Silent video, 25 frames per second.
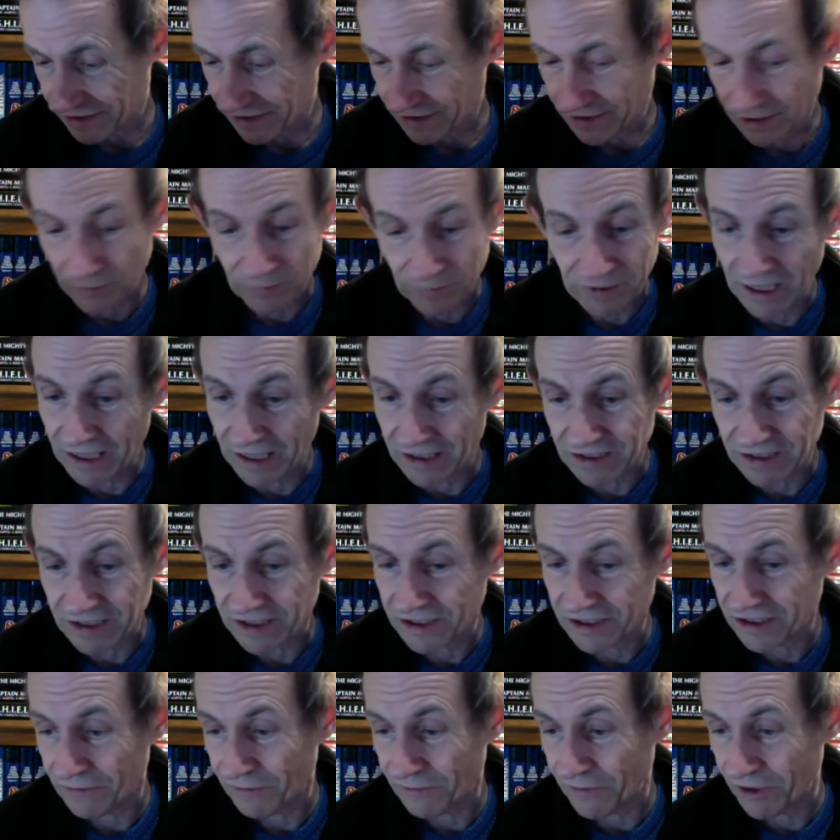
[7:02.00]
I mean, that's
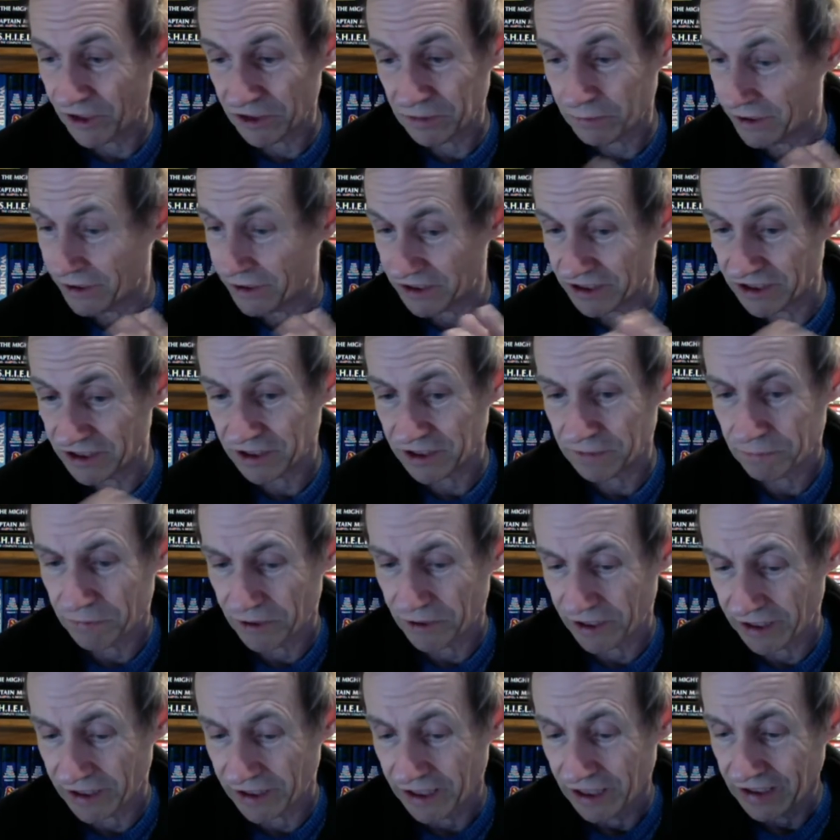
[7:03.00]
just, the first one is just
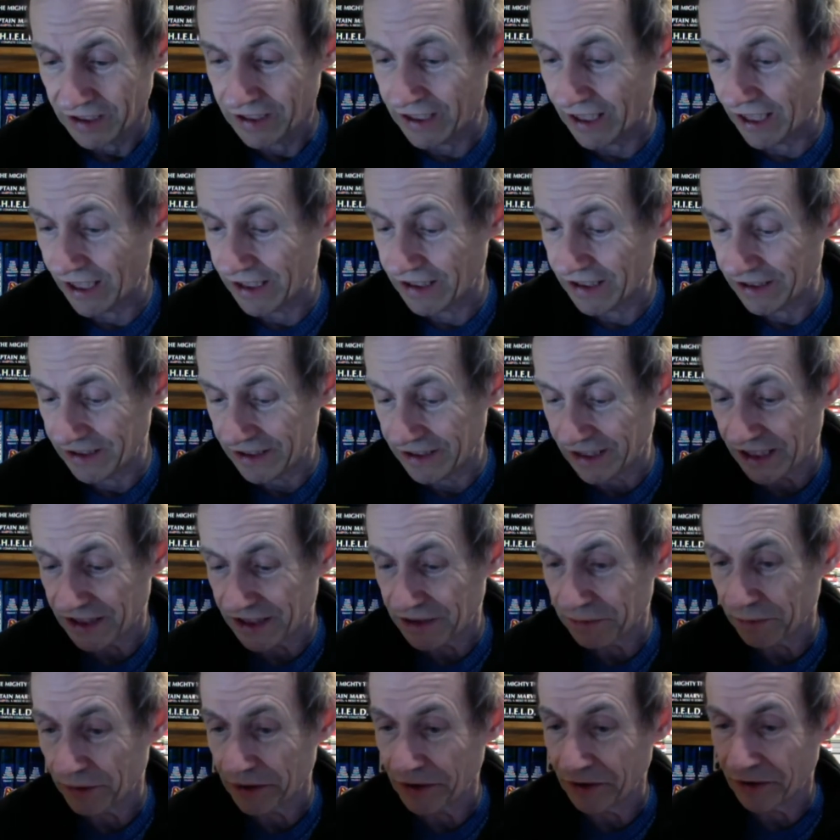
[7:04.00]
brilliant. The alien
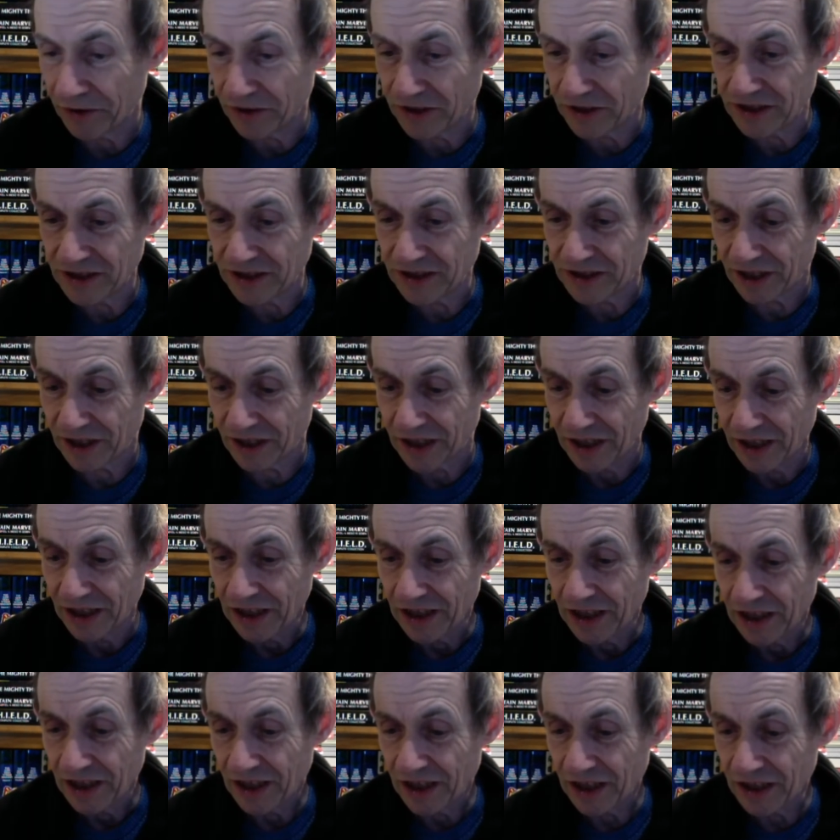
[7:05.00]
dust, where you've got this, uh,
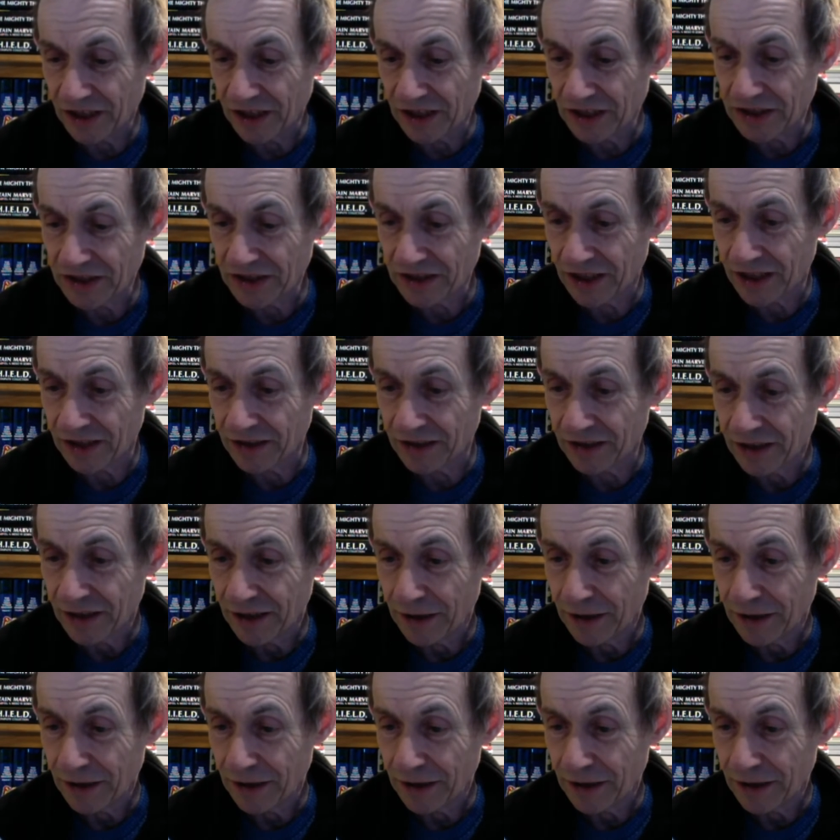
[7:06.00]
uh, these uh,